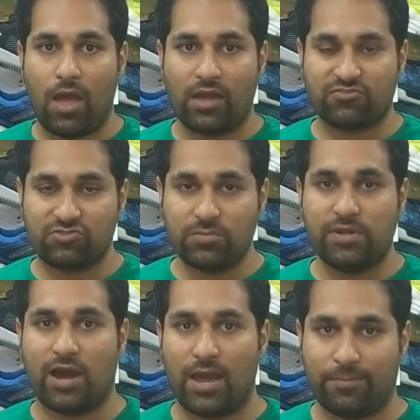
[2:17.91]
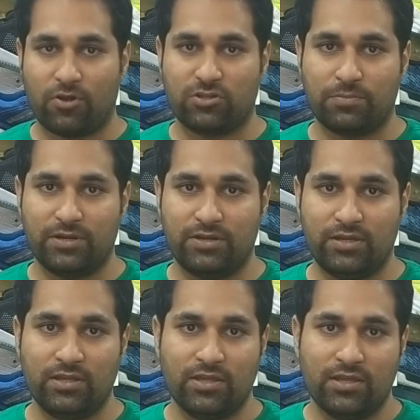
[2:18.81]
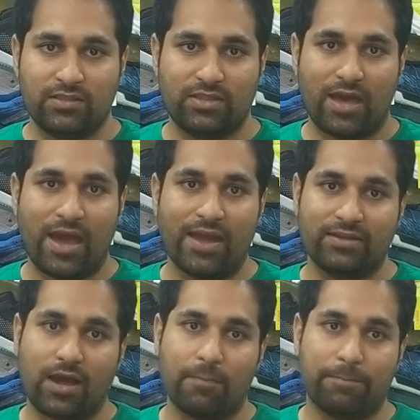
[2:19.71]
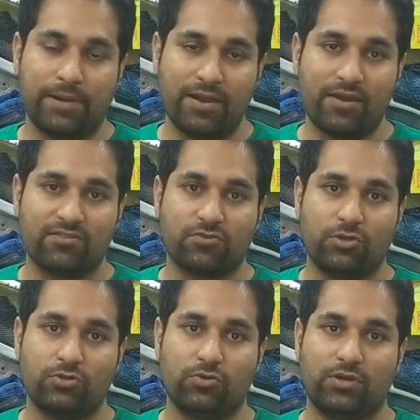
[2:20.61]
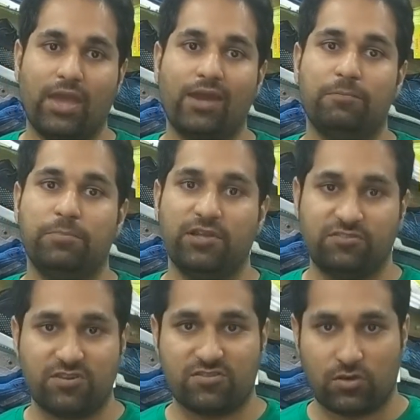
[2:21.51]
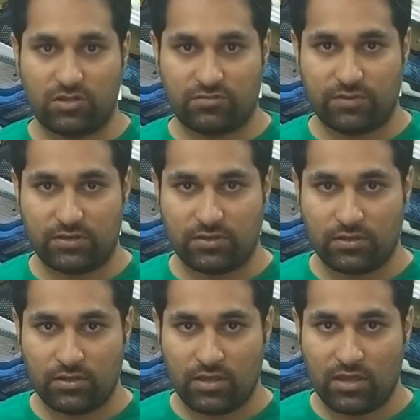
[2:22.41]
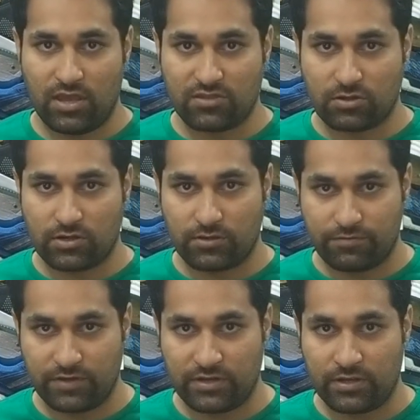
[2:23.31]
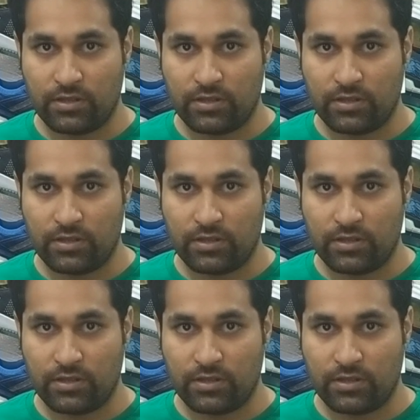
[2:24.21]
extremely high possibility that a player is going to get blisters on his or her feet,